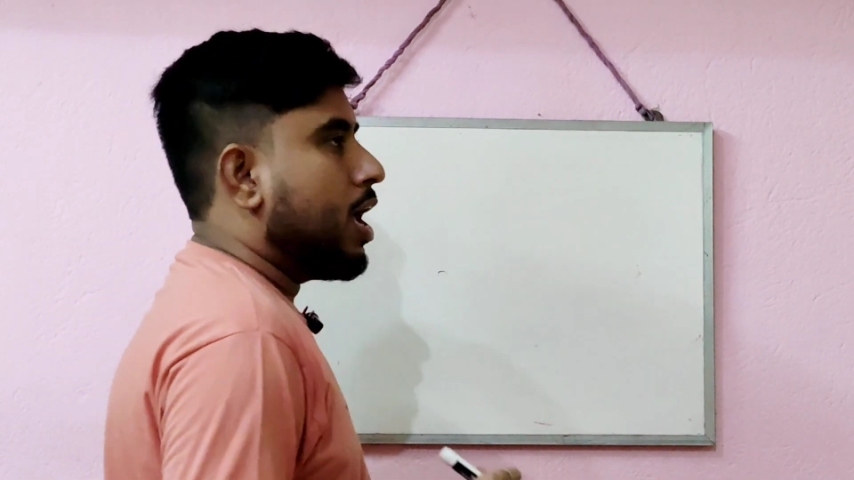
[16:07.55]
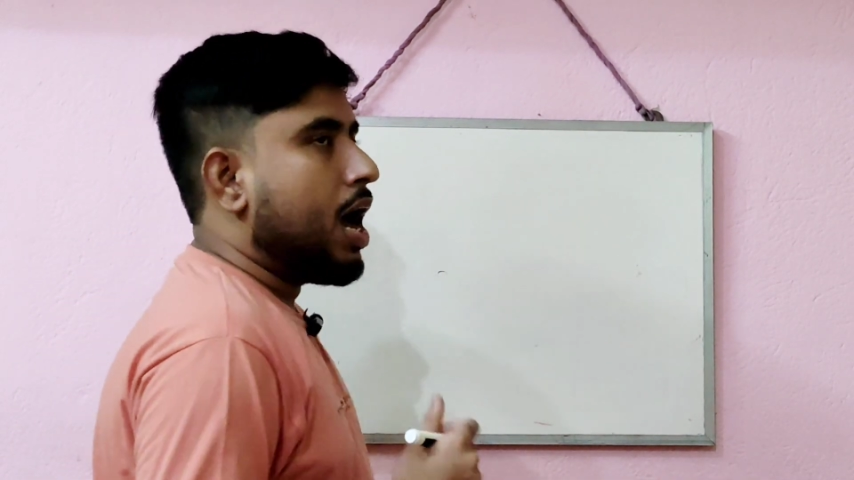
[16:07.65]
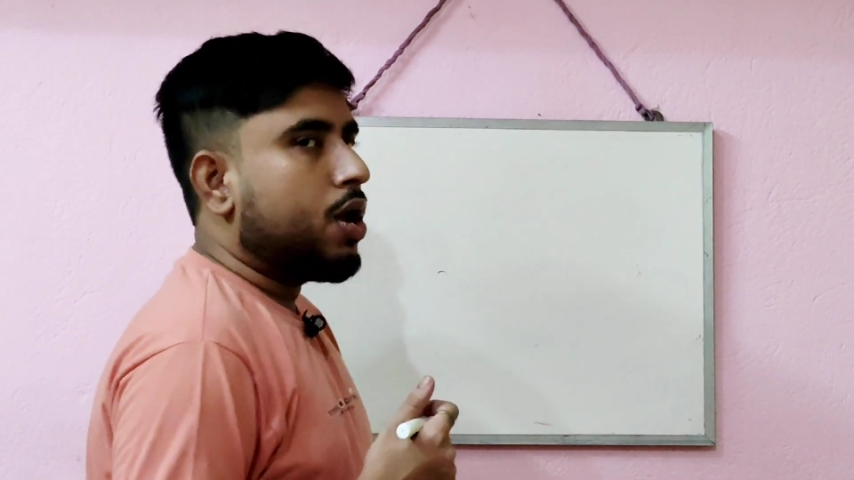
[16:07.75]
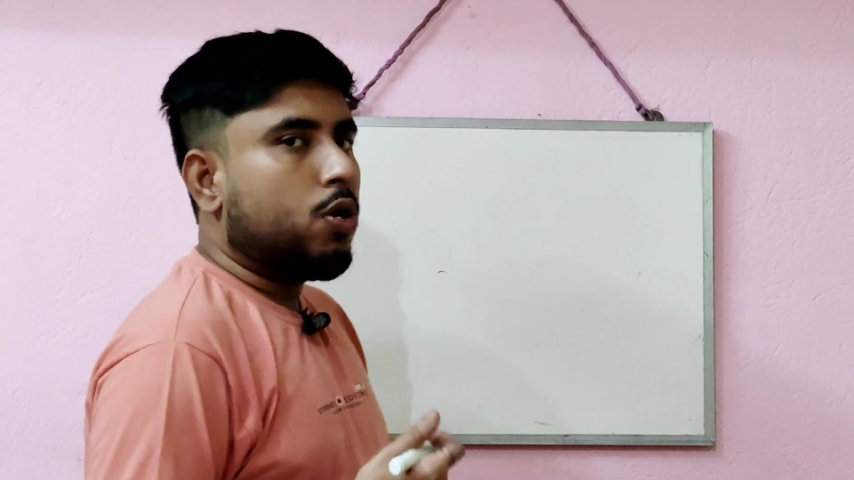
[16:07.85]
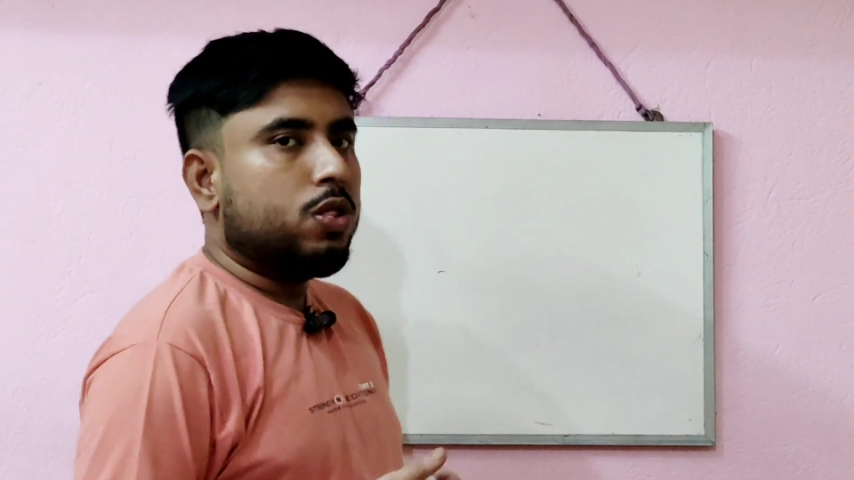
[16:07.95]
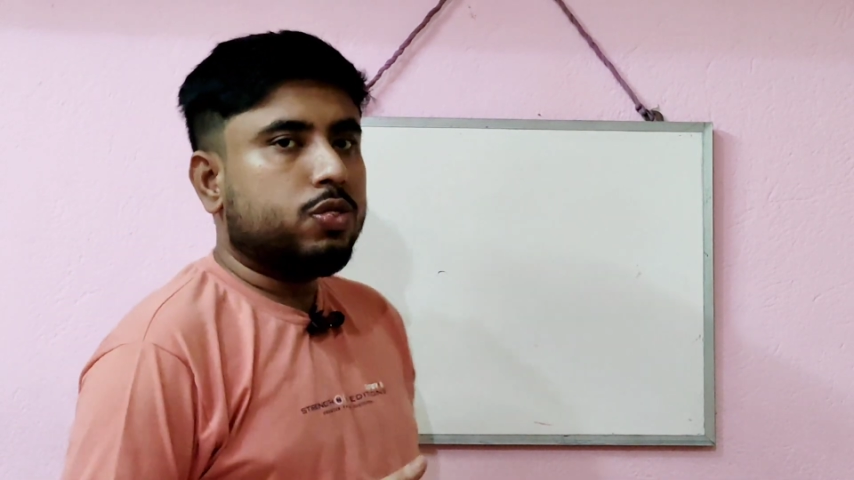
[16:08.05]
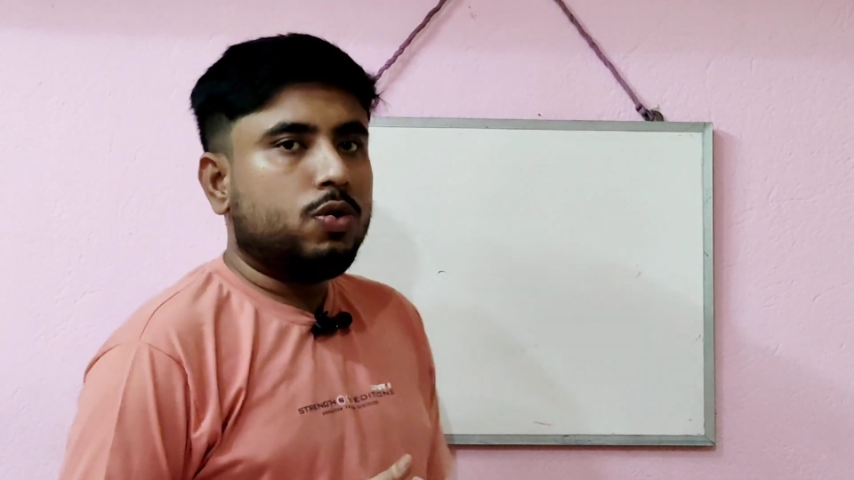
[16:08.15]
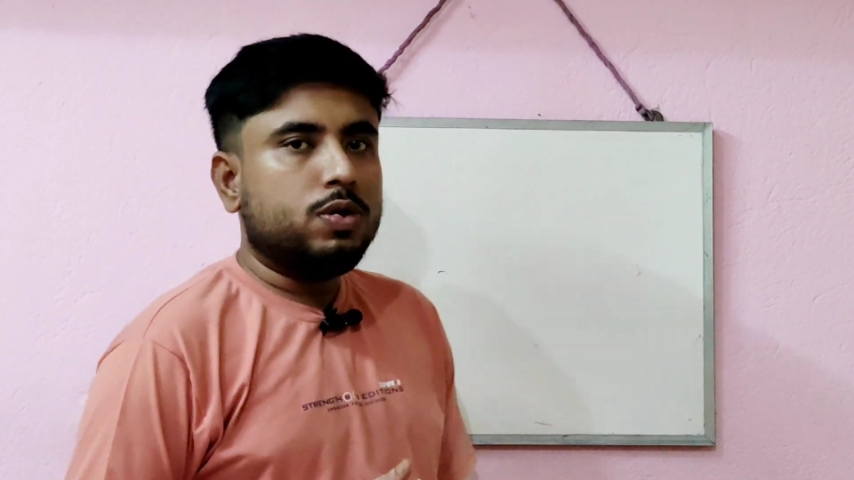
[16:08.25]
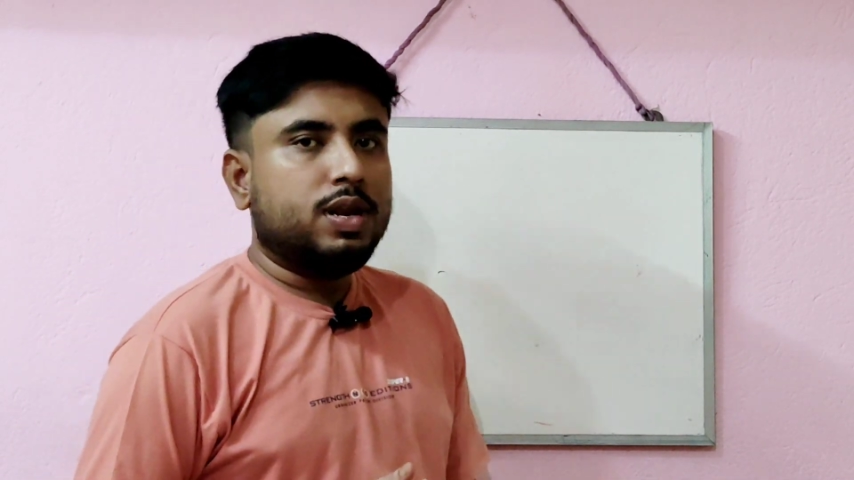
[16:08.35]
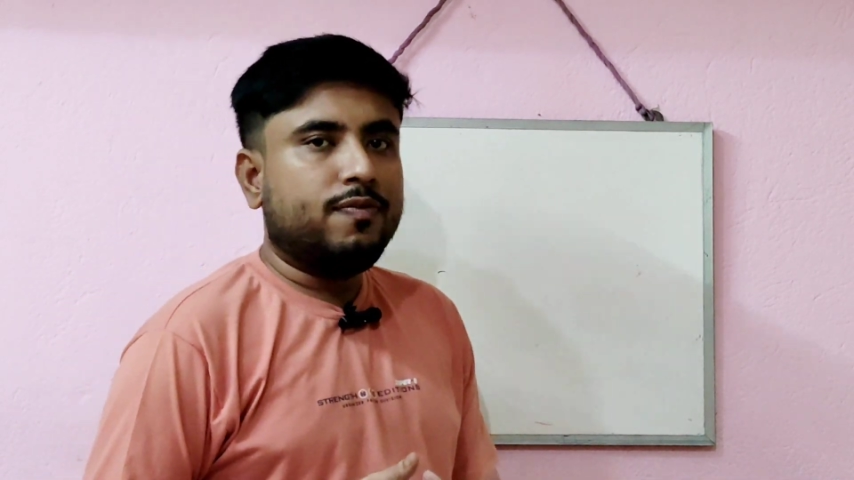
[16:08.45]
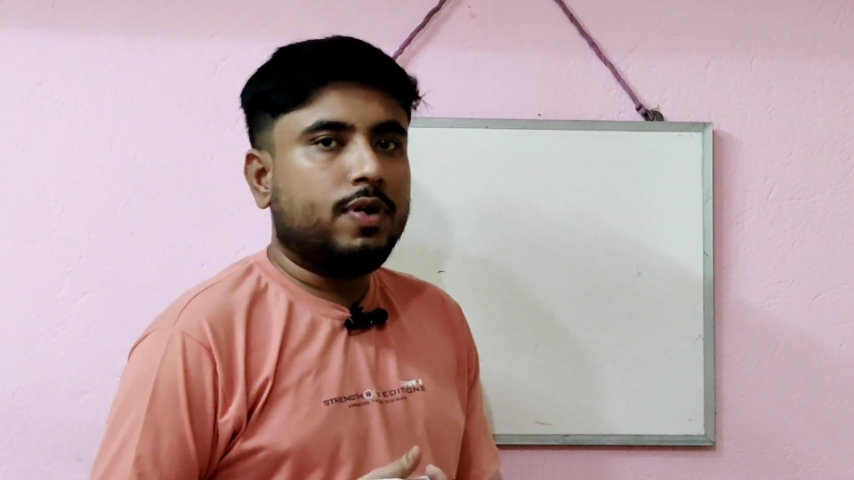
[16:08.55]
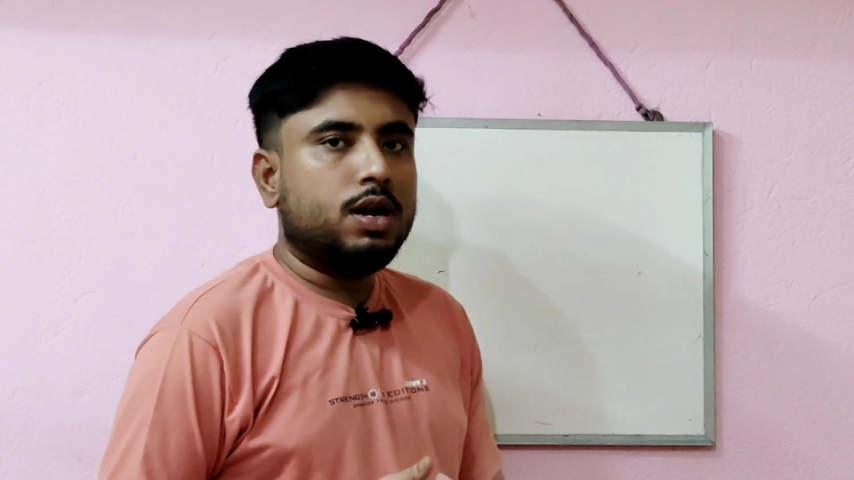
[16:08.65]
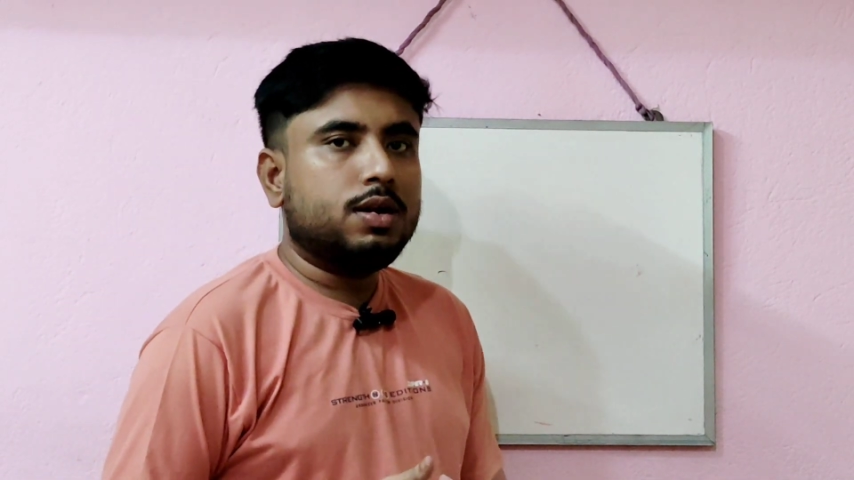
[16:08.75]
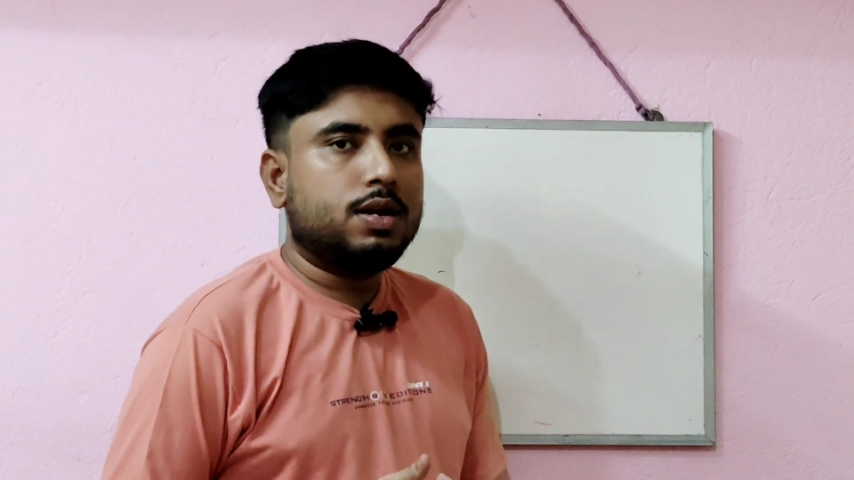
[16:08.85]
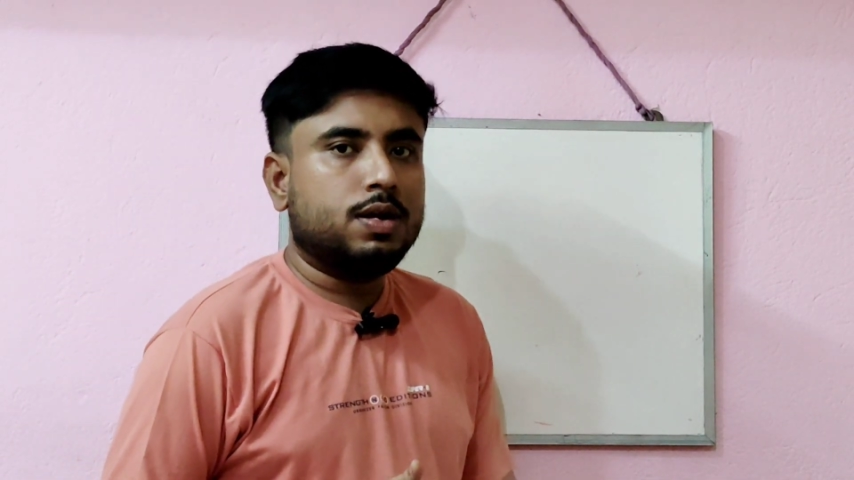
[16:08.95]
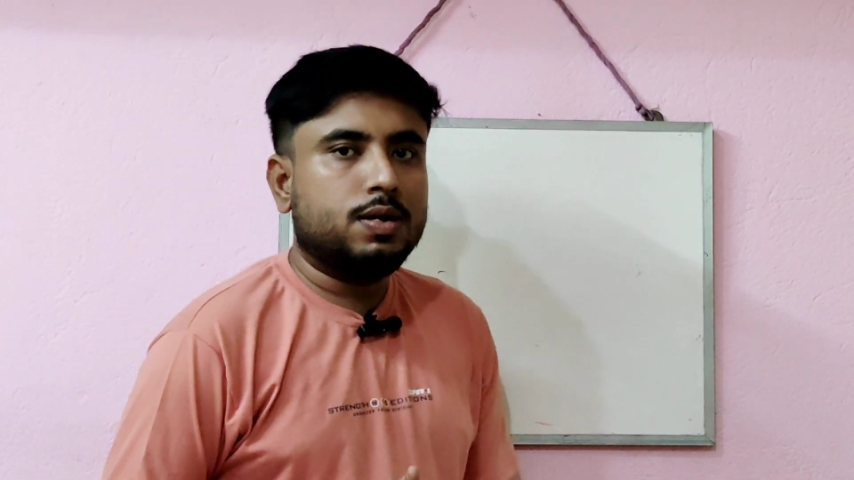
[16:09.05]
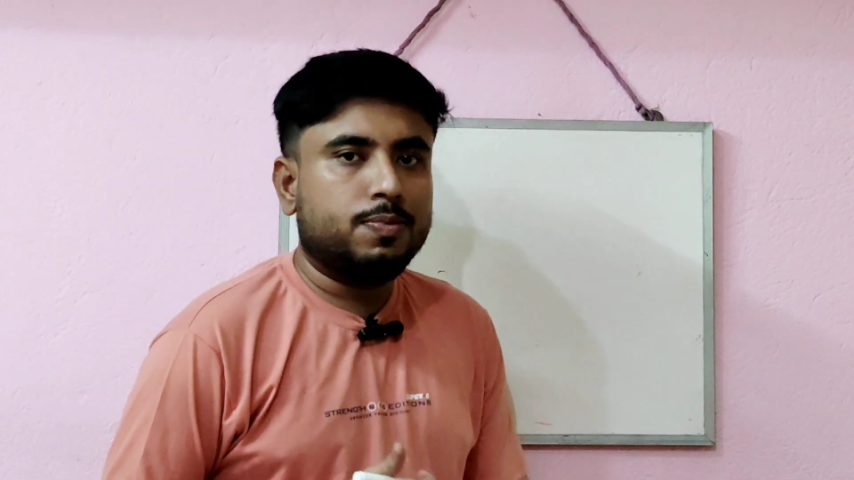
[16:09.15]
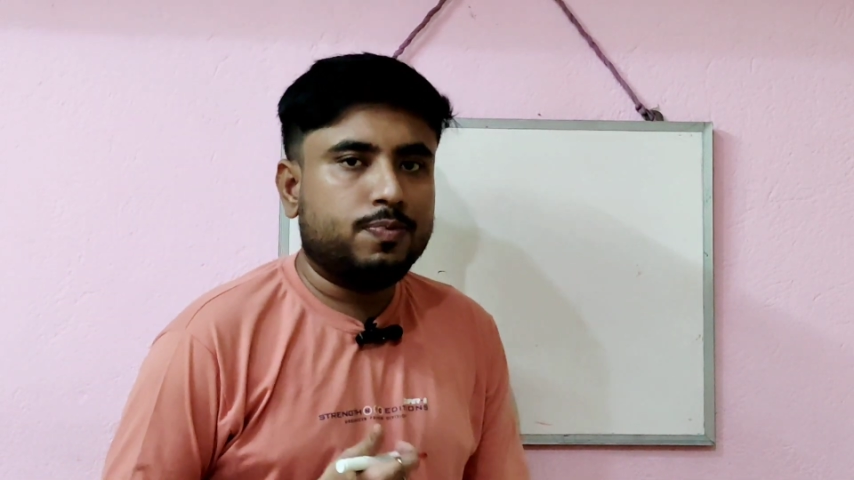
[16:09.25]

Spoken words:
here also different